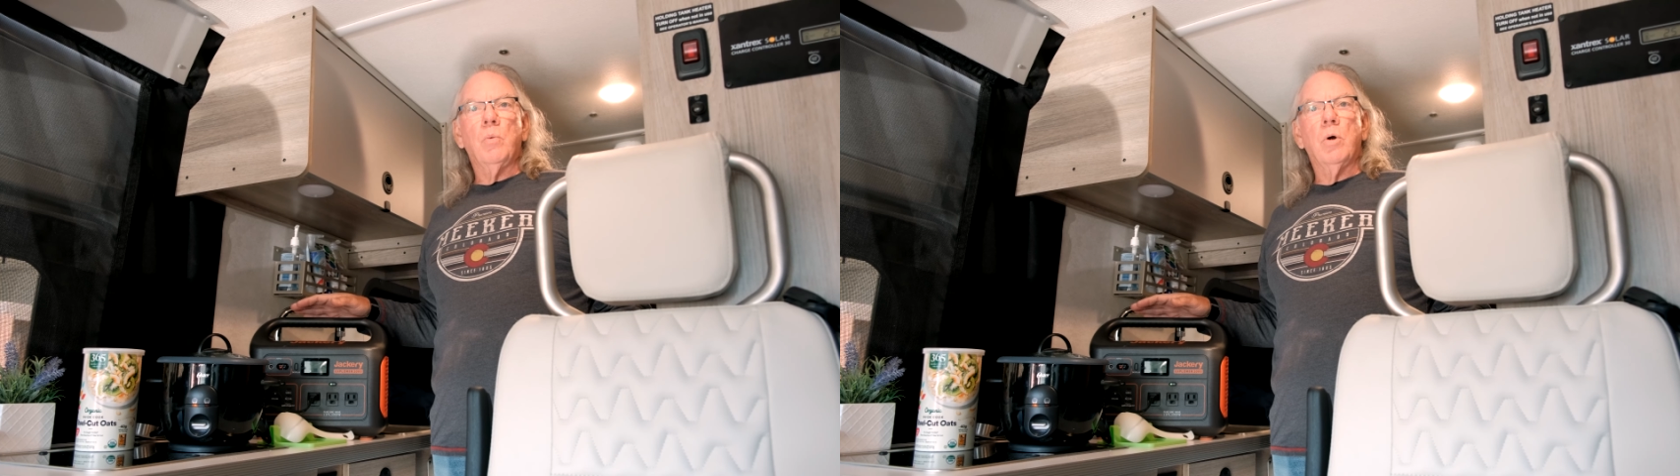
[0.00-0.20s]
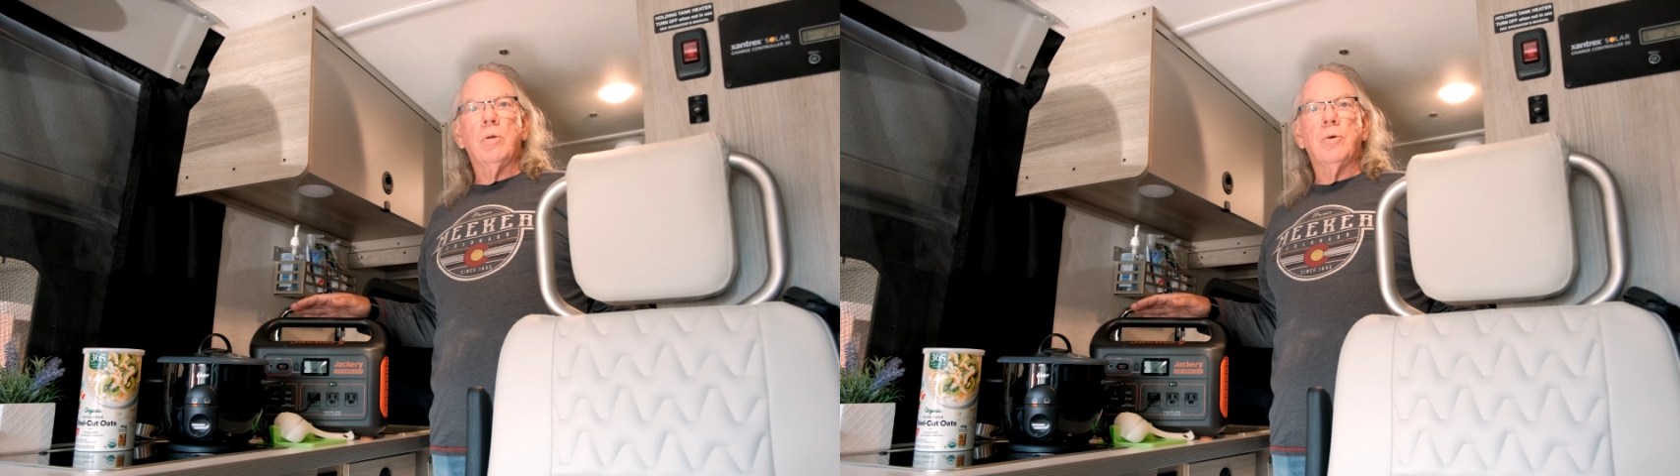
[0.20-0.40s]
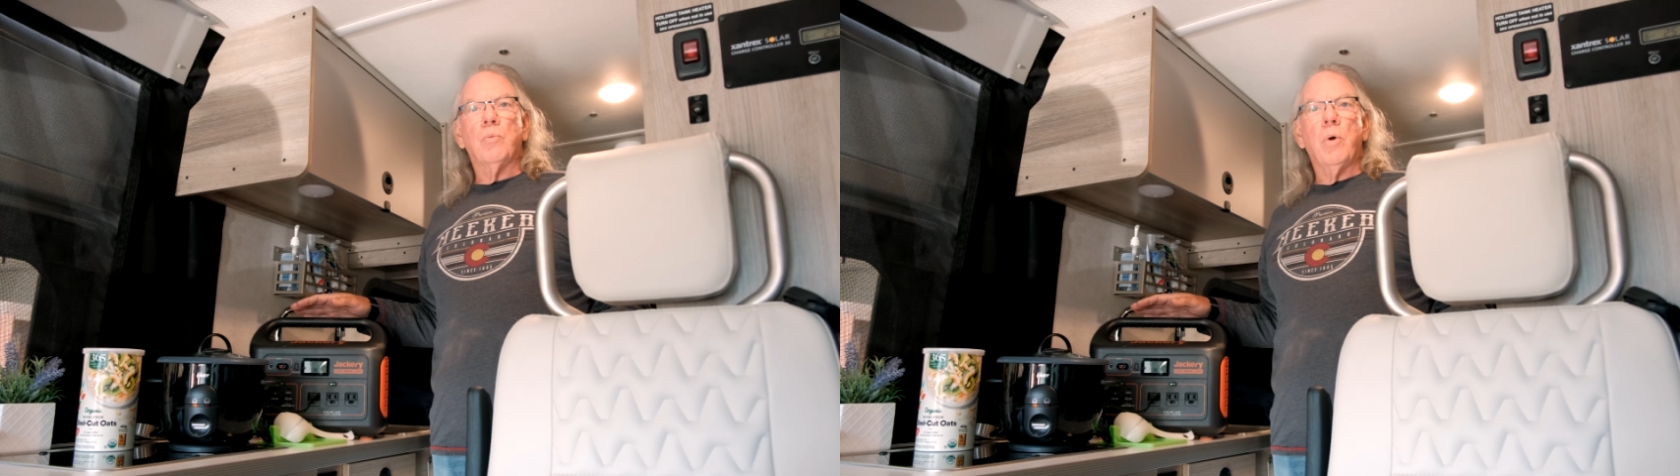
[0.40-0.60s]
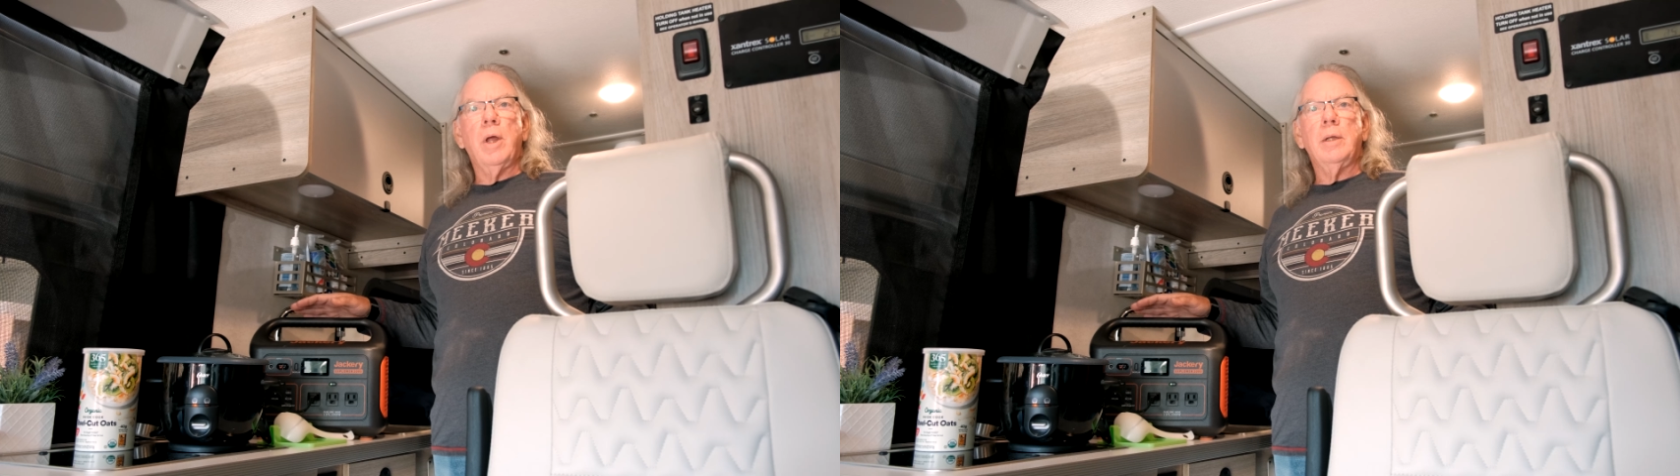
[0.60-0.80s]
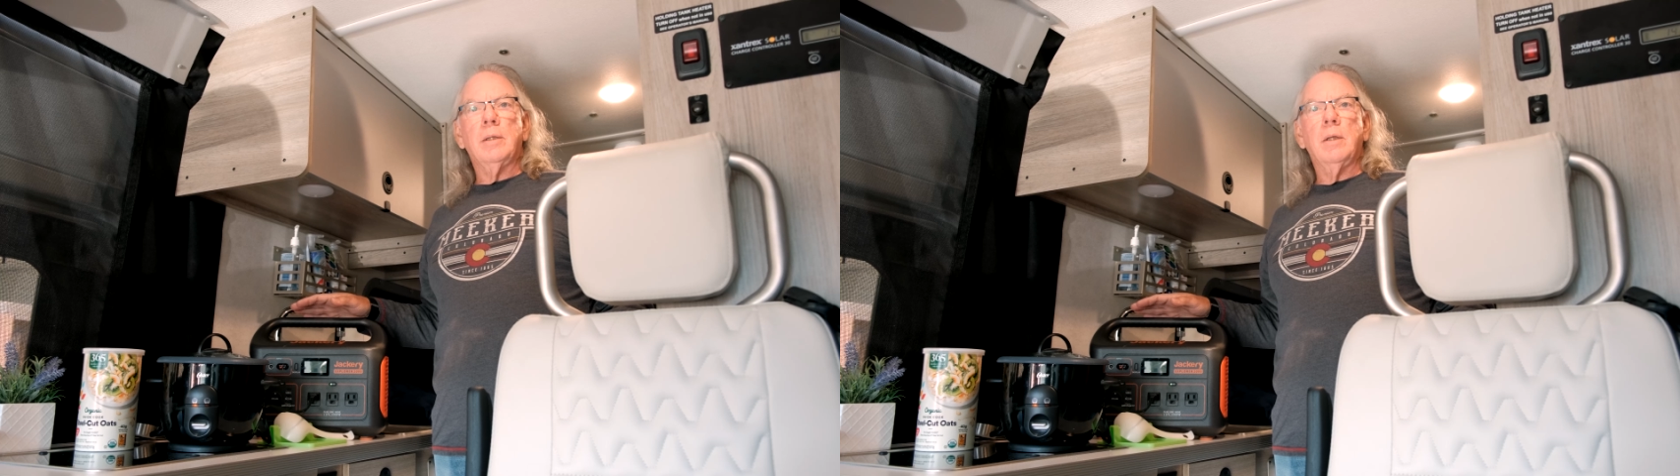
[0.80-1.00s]
where the
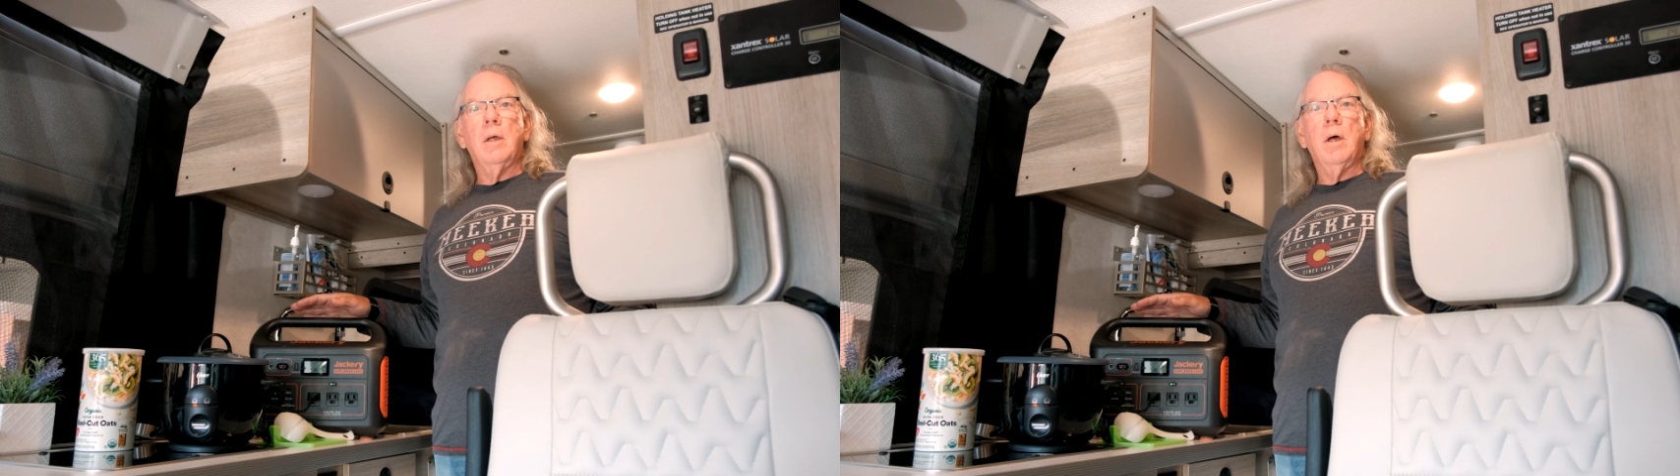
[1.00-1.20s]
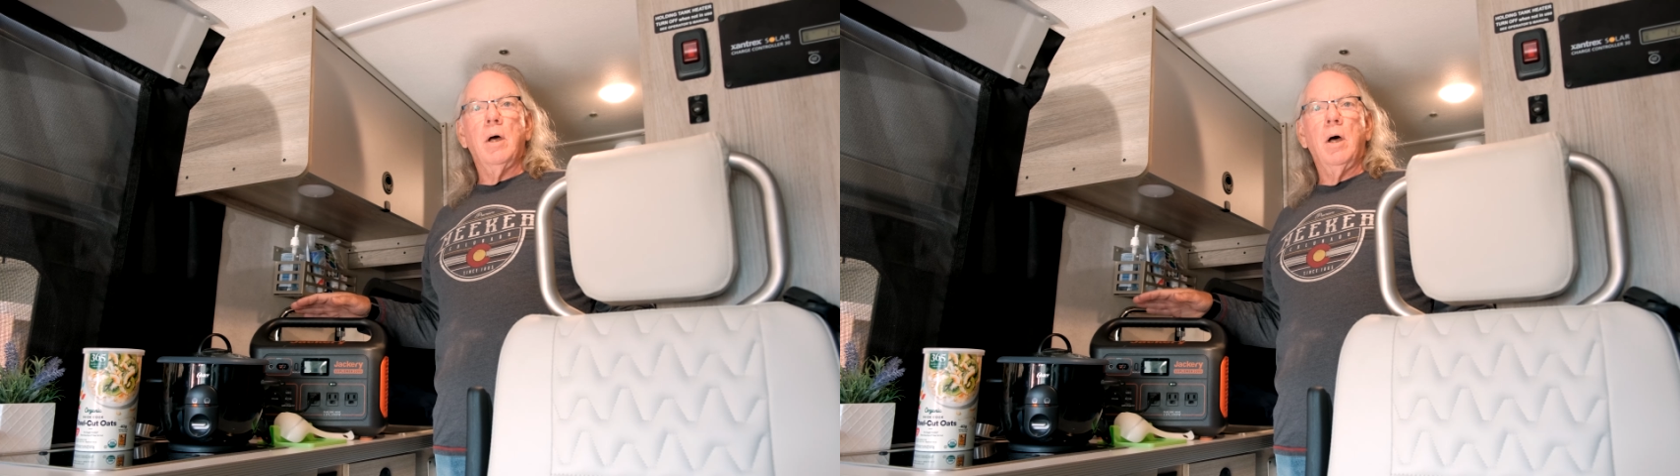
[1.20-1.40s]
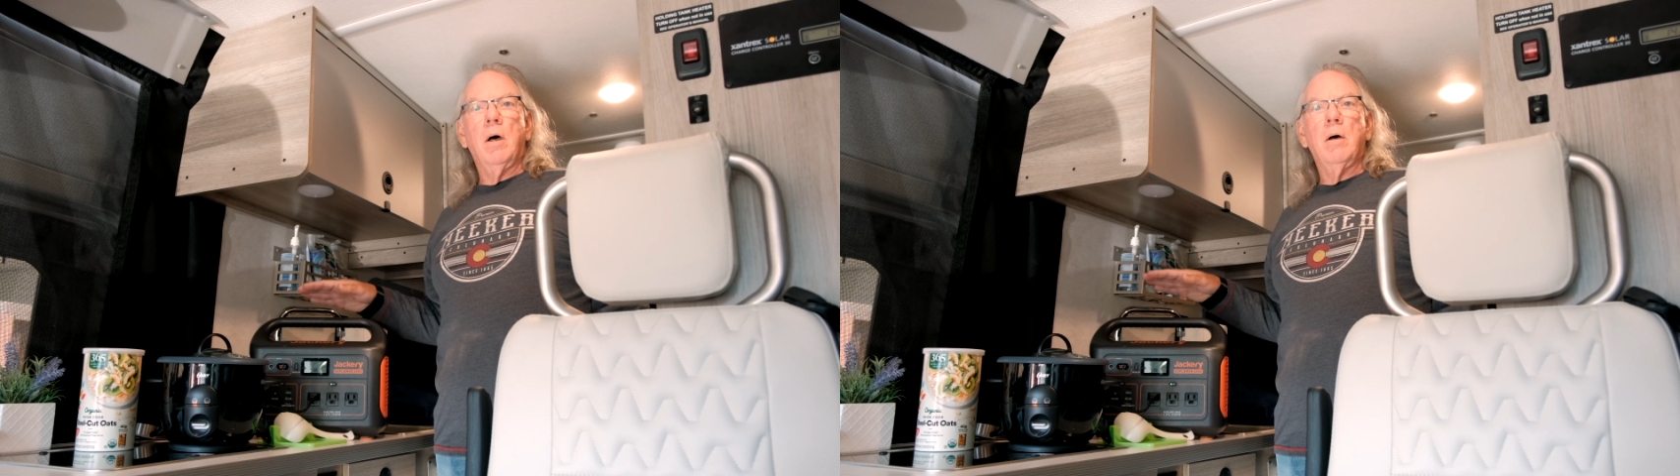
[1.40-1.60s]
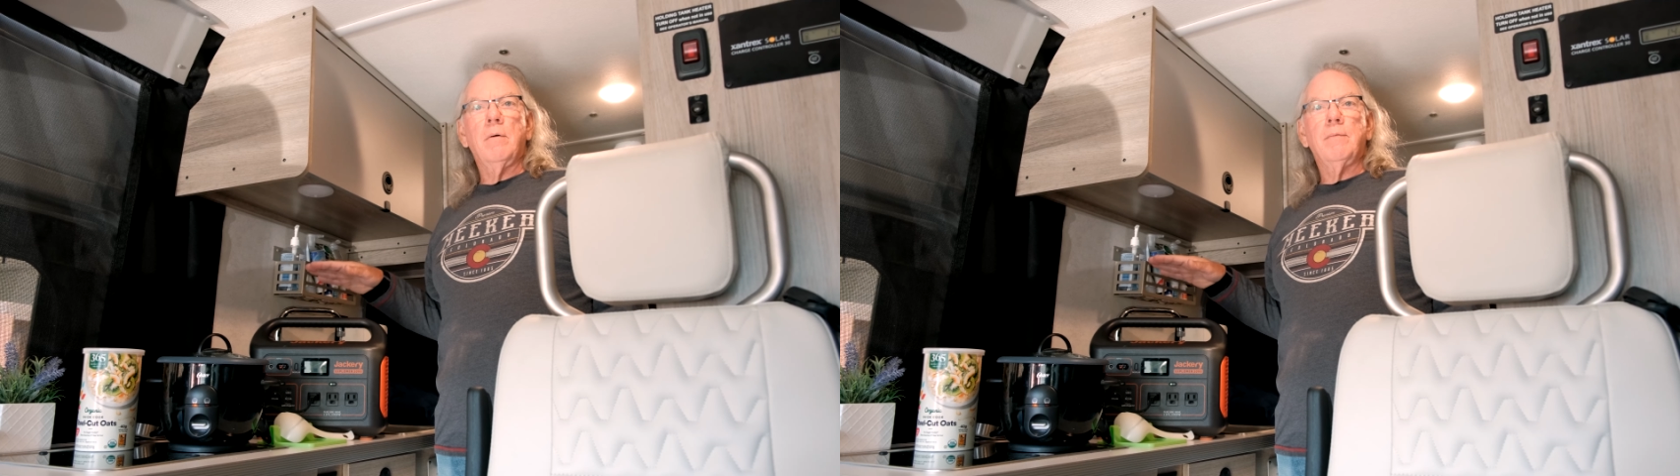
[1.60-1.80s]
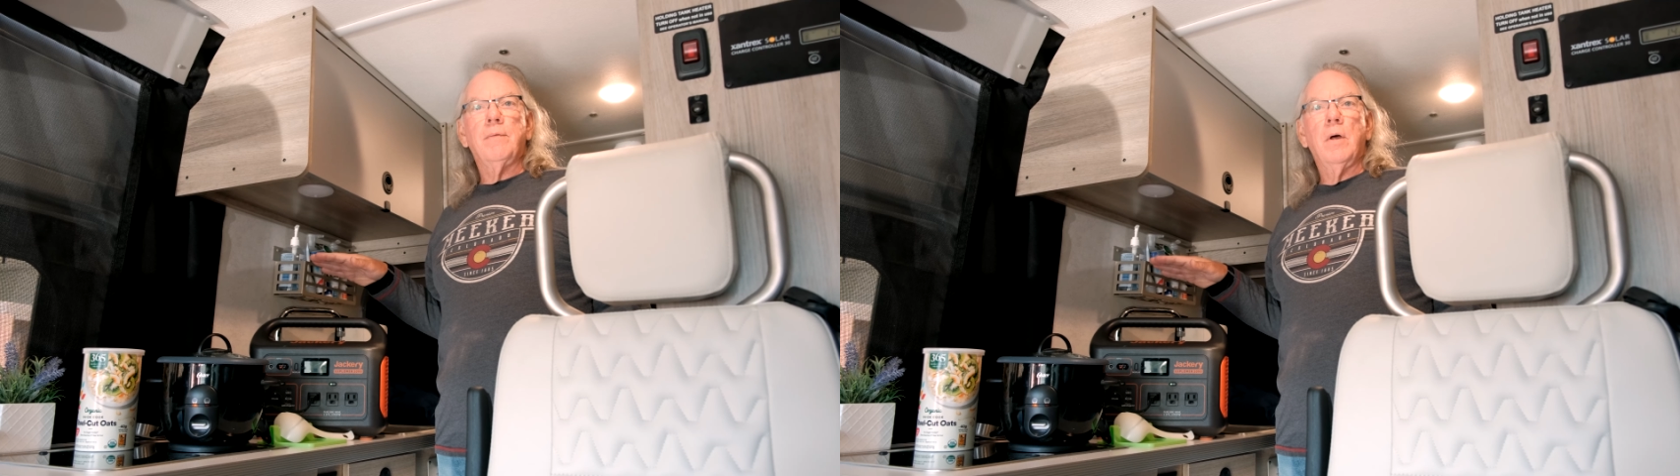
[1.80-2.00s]
rate
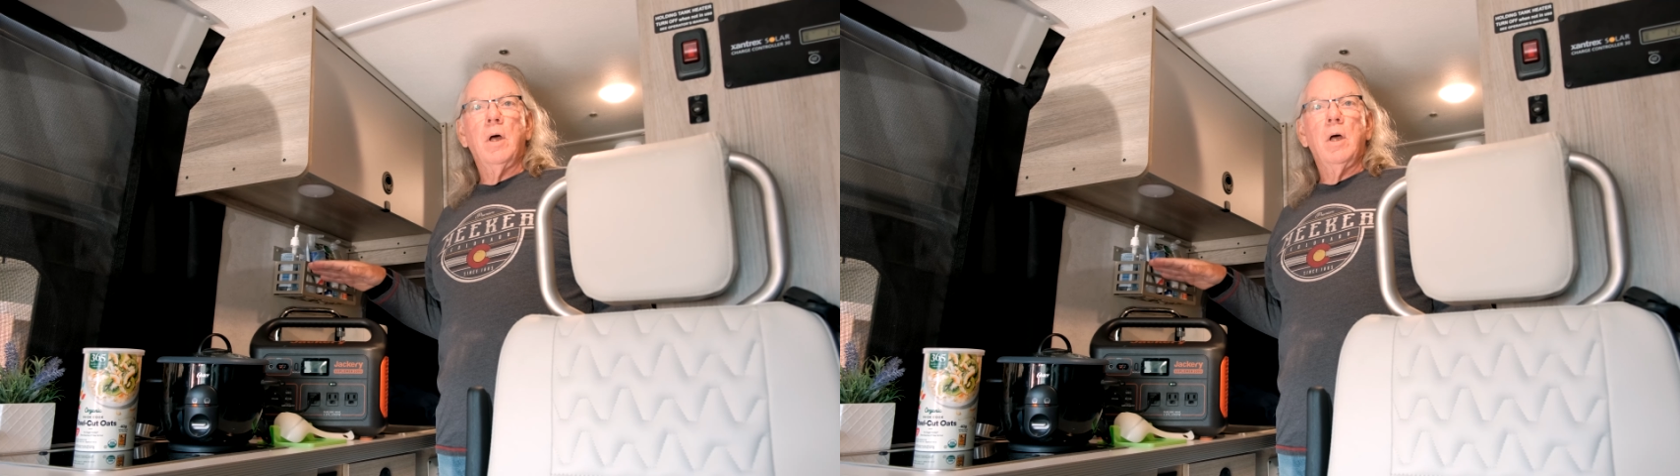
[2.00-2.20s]
of